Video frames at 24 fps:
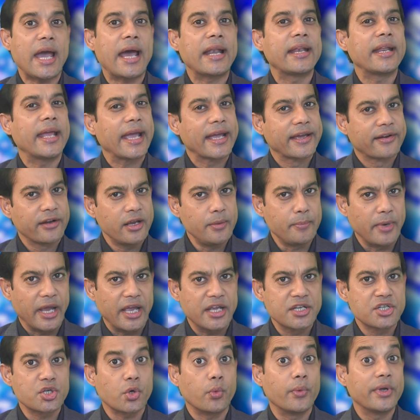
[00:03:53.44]
an
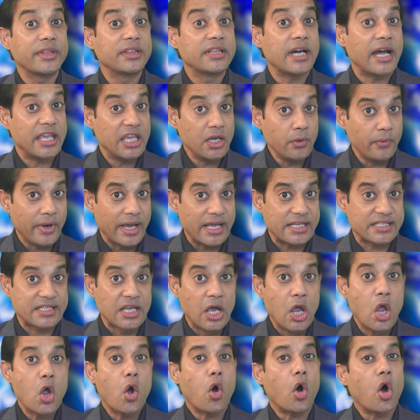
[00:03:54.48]
agreement with the US
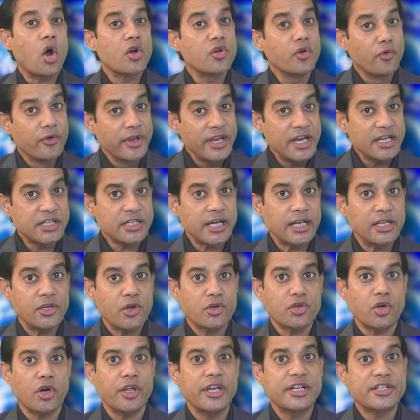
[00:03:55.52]
on
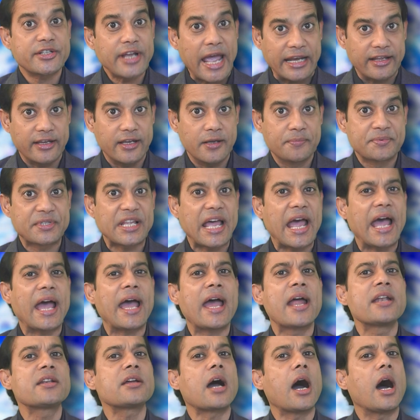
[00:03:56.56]
retaliatory tariffs
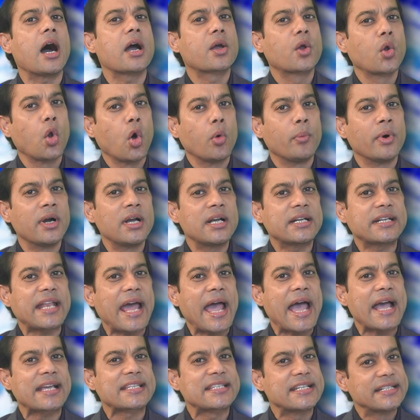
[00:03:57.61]
and a global
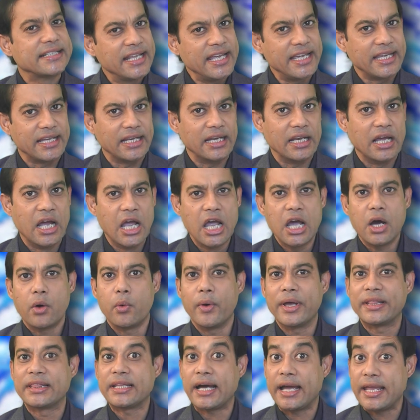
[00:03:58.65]
tax deal,
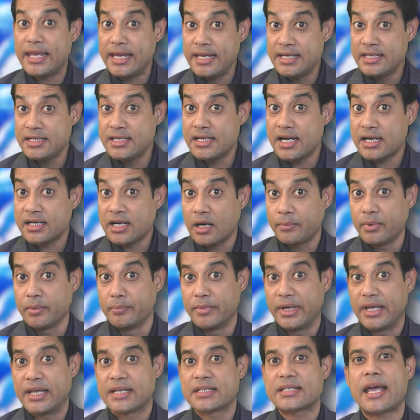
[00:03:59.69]
when the India
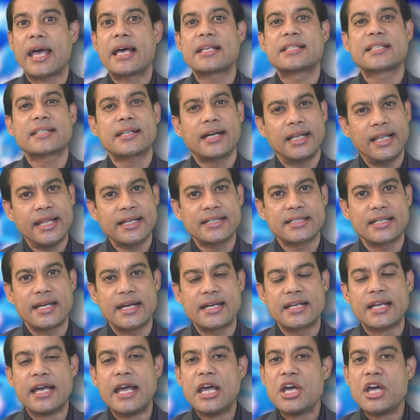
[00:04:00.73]
government has collected